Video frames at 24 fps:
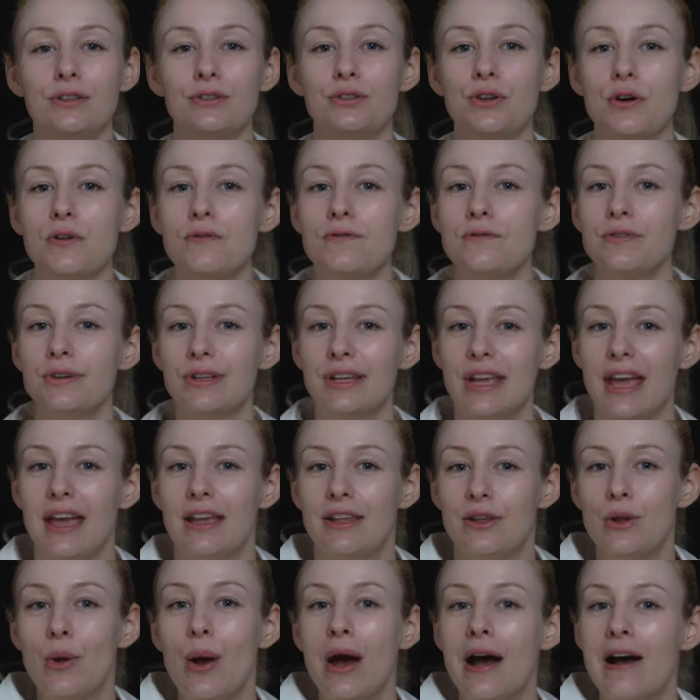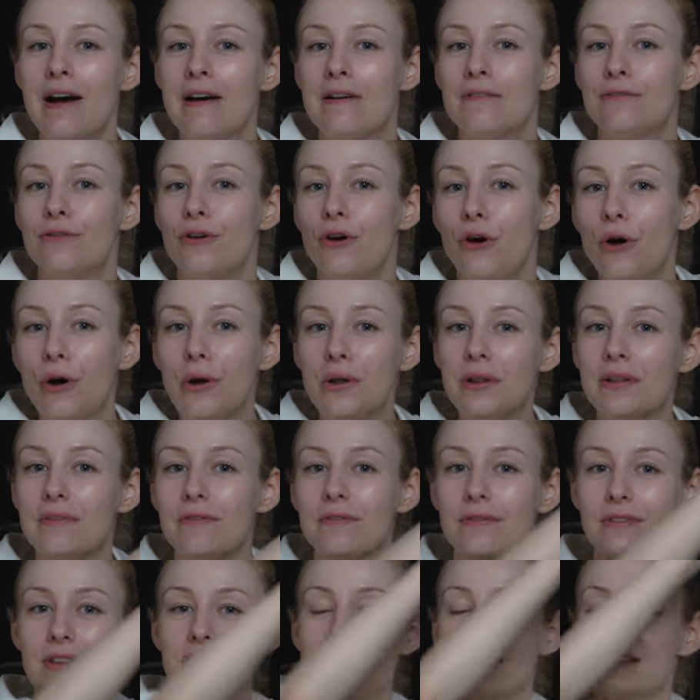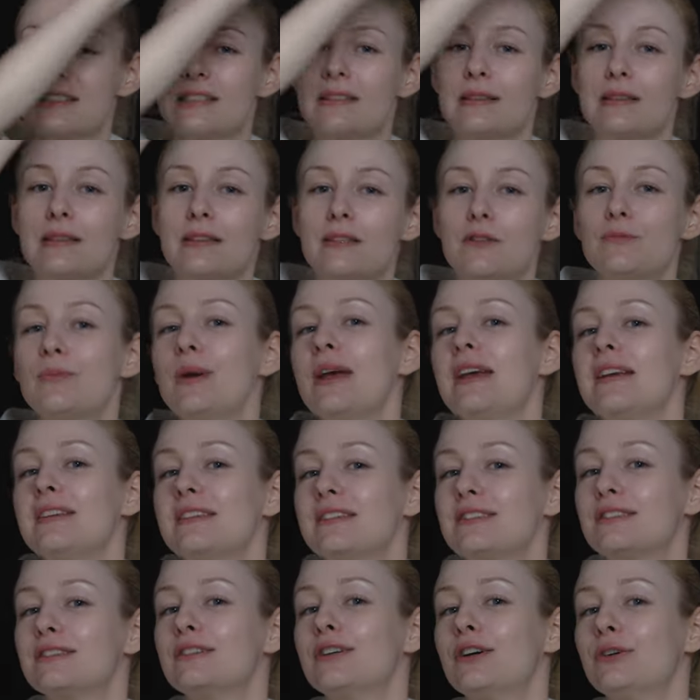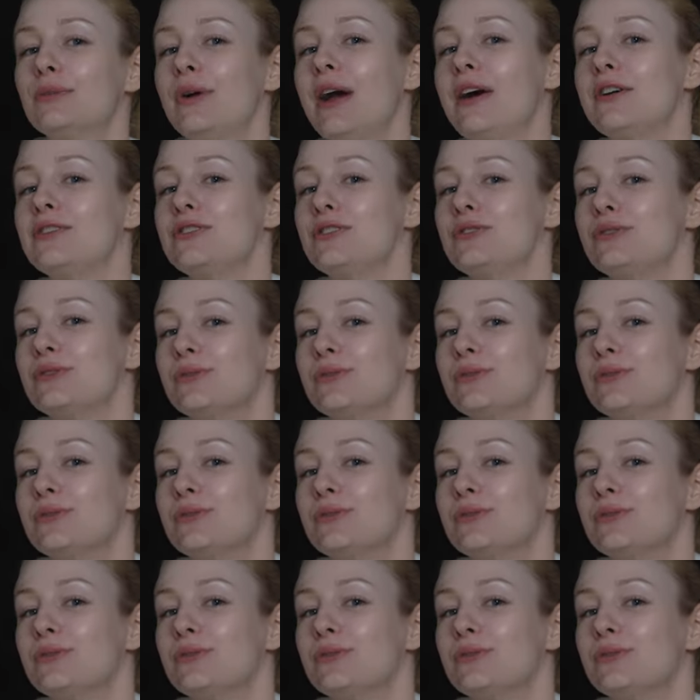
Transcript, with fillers: don't forget you have all of this space around you